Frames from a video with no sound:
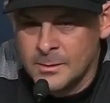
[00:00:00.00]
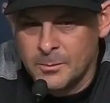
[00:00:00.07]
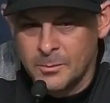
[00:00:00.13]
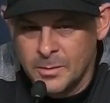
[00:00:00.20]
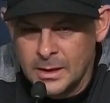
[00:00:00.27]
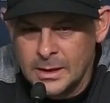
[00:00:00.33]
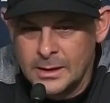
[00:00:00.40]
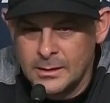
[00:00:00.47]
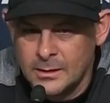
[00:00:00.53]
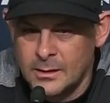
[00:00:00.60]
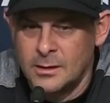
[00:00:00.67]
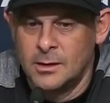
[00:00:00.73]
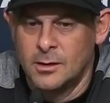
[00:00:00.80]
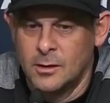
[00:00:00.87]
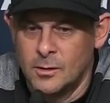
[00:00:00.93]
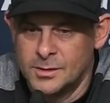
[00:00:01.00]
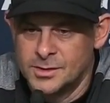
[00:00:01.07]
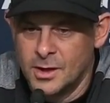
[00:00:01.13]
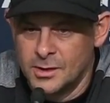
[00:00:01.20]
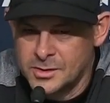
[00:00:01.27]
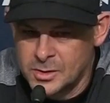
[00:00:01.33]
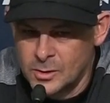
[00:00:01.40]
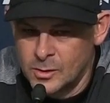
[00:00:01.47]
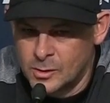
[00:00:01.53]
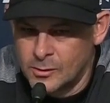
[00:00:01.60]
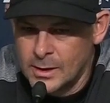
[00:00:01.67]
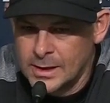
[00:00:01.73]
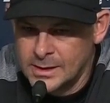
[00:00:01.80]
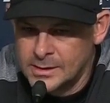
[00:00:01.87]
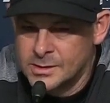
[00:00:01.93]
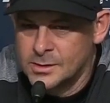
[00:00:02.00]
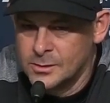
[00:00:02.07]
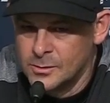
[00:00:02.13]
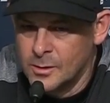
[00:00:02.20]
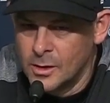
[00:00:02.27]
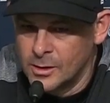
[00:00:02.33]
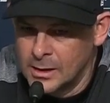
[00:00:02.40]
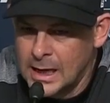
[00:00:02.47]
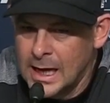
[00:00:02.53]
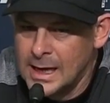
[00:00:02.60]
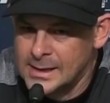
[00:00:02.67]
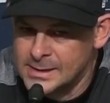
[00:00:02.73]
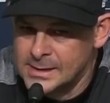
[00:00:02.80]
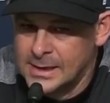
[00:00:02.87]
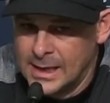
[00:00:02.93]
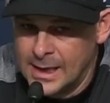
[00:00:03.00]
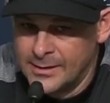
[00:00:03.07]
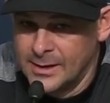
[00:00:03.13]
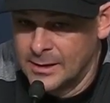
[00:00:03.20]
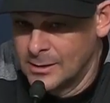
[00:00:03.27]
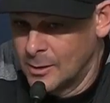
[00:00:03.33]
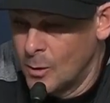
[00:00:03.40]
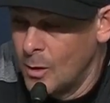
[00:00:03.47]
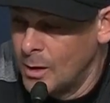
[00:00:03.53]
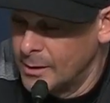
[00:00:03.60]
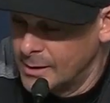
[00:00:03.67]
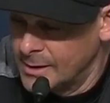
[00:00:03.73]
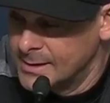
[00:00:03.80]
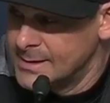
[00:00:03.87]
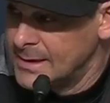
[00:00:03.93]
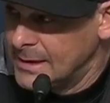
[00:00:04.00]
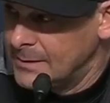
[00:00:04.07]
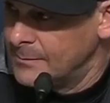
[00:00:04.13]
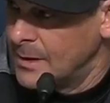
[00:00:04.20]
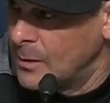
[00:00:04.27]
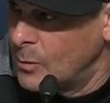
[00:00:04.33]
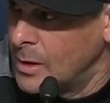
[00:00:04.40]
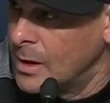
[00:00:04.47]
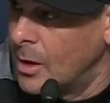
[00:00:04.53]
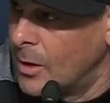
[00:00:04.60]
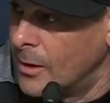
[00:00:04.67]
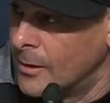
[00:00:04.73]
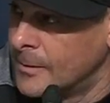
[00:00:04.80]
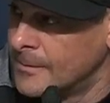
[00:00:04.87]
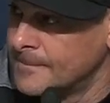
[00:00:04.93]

but you know, it's also a credit to our guys and I think the quality of team that we are.